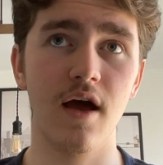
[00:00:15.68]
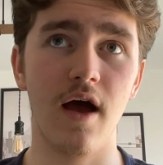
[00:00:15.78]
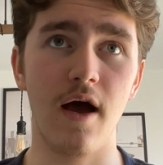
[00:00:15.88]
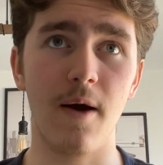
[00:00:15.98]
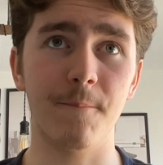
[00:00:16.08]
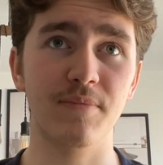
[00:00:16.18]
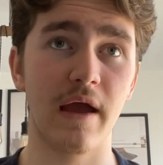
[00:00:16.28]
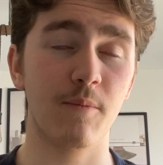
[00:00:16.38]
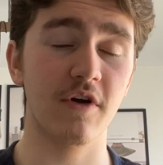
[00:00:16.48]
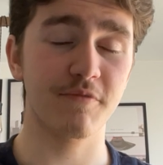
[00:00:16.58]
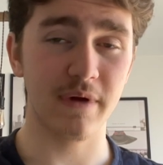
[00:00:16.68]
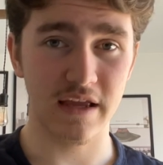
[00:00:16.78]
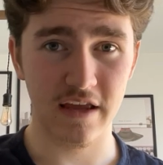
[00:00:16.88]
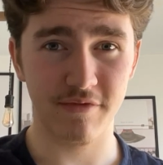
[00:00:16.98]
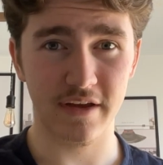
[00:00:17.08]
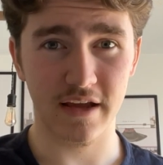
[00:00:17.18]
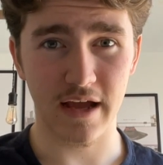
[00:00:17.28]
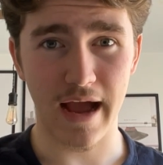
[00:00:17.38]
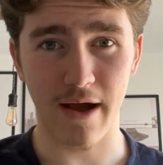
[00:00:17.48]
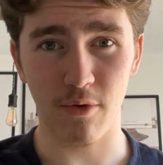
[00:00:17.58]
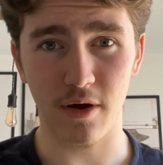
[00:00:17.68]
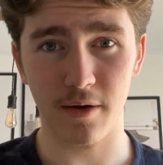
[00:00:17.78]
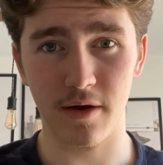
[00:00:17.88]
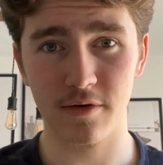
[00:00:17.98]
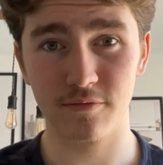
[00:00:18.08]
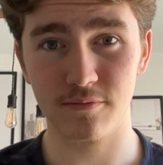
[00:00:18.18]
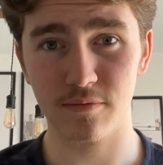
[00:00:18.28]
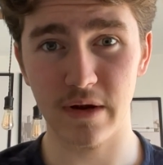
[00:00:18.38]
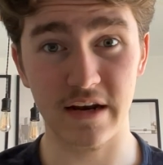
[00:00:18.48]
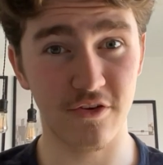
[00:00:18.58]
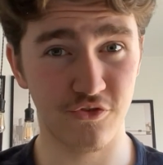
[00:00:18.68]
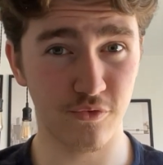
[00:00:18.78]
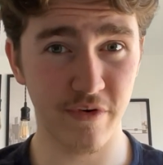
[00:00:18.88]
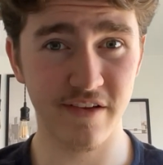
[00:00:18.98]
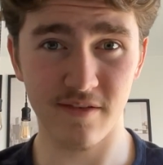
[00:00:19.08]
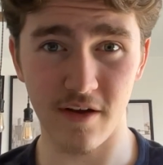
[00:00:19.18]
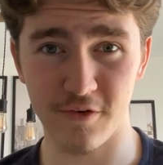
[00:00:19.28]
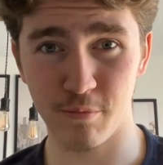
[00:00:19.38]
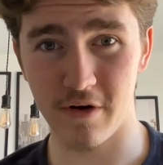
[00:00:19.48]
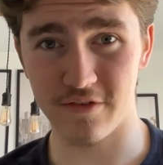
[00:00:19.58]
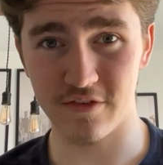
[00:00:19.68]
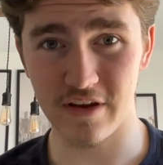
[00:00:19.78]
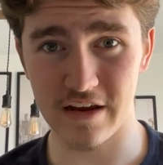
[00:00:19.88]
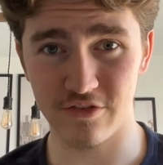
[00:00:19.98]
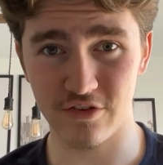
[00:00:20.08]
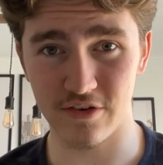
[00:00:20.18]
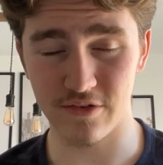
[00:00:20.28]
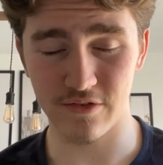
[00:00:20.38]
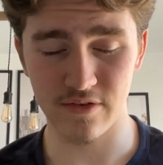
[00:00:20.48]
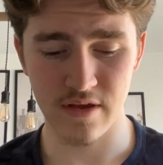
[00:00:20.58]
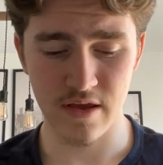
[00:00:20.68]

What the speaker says: and we've been giving our initial research presentations.